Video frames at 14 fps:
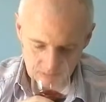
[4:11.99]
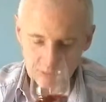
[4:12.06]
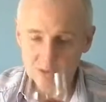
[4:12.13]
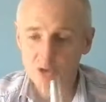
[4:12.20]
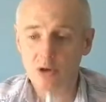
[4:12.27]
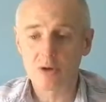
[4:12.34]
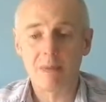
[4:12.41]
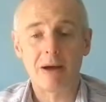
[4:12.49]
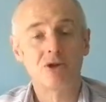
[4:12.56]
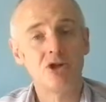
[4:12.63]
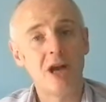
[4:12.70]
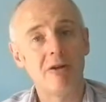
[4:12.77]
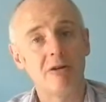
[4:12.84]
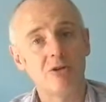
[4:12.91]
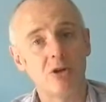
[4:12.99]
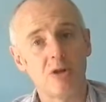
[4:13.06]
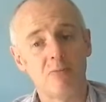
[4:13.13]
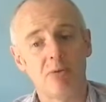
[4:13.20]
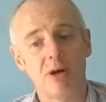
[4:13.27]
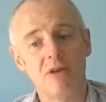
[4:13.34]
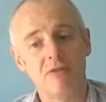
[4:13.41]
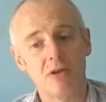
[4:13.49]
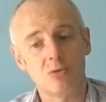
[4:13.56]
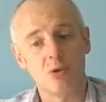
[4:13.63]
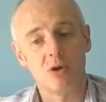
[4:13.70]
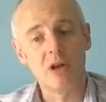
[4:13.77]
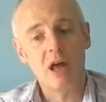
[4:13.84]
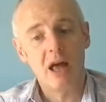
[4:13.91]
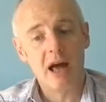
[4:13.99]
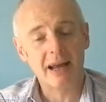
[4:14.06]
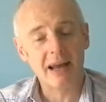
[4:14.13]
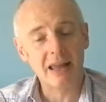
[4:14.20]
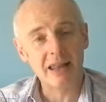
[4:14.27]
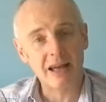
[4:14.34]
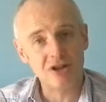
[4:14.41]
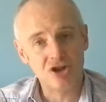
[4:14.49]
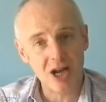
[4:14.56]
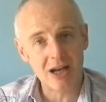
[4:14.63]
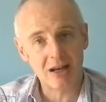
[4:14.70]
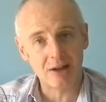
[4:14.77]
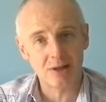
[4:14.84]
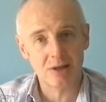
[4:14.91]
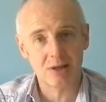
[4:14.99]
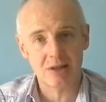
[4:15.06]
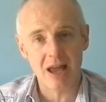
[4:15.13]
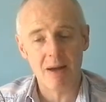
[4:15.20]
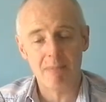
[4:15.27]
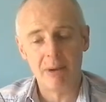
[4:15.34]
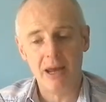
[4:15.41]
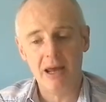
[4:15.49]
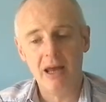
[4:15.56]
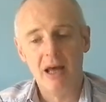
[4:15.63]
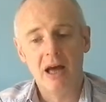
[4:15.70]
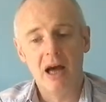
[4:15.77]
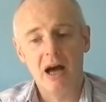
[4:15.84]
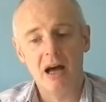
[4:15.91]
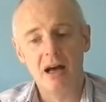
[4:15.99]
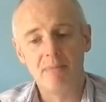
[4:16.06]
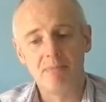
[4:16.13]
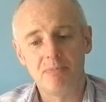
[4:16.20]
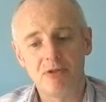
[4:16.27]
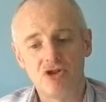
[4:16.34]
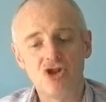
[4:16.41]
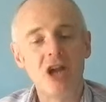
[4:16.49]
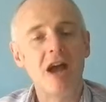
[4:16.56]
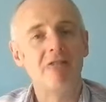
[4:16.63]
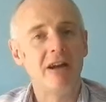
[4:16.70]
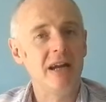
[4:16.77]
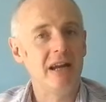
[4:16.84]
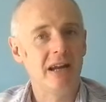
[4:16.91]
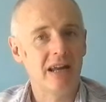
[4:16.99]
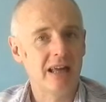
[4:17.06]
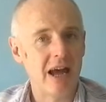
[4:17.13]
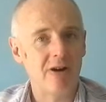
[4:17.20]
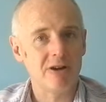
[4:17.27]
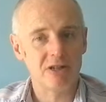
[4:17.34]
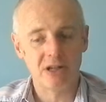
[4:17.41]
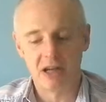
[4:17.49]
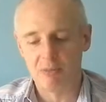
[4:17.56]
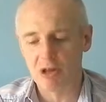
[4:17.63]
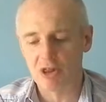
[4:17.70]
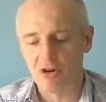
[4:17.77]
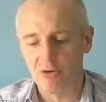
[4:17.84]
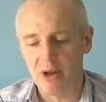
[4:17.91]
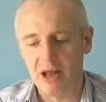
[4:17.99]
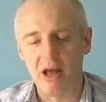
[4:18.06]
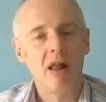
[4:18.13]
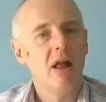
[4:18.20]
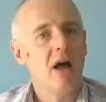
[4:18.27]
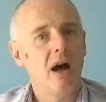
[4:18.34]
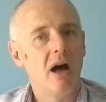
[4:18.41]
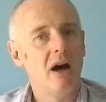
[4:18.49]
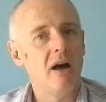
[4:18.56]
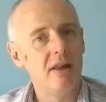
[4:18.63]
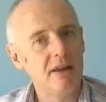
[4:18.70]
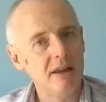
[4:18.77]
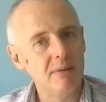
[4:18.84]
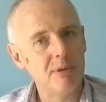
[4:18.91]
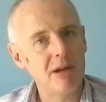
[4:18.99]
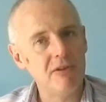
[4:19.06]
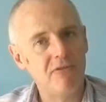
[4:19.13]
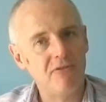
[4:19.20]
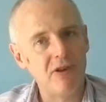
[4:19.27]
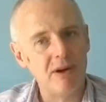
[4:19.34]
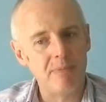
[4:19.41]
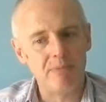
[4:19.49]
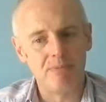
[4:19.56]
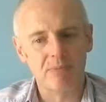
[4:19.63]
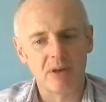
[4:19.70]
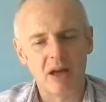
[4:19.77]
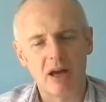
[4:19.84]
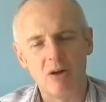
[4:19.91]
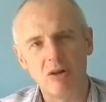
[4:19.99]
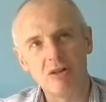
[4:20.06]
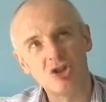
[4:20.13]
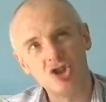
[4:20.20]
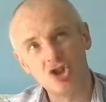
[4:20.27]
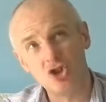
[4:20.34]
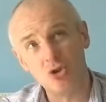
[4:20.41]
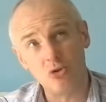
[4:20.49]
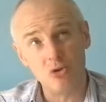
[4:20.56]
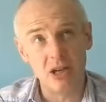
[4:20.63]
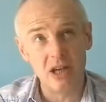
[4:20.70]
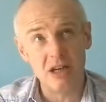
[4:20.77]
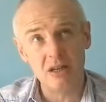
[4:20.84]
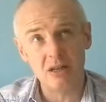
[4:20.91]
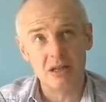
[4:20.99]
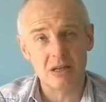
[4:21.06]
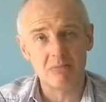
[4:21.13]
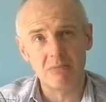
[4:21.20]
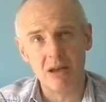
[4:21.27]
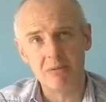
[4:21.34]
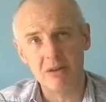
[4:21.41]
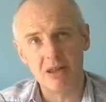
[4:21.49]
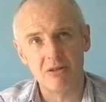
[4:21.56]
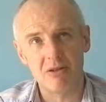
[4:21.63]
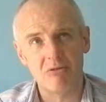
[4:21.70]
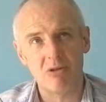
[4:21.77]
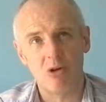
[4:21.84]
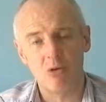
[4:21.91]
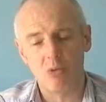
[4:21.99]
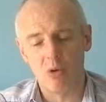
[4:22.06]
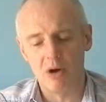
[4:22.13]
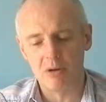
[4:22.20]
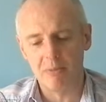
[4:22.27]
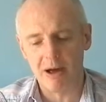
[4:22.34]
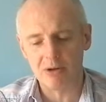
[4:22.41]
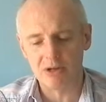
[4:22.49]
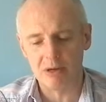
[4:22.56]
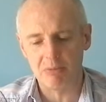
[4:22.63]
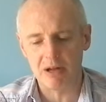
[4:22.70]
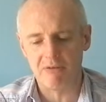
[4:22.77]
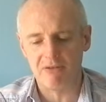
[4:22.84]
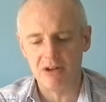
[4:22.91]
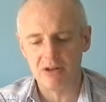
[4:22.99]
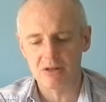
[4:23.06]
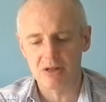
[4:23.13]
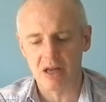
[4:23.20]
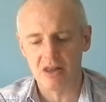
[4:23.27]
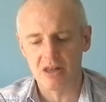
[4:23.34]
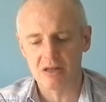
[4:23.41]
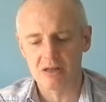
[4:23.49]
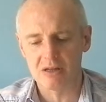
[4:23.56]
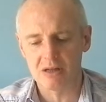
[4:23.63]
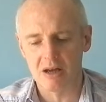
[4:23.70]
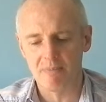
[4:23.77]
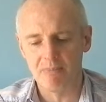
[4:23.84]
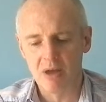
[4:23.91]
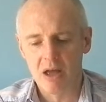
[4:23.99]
I was talking about cherries on the previous one. I get that gentle, sappy cherry character coming through here. A little bit of stalkiness is maybe the wrong word about it, but it feels like there's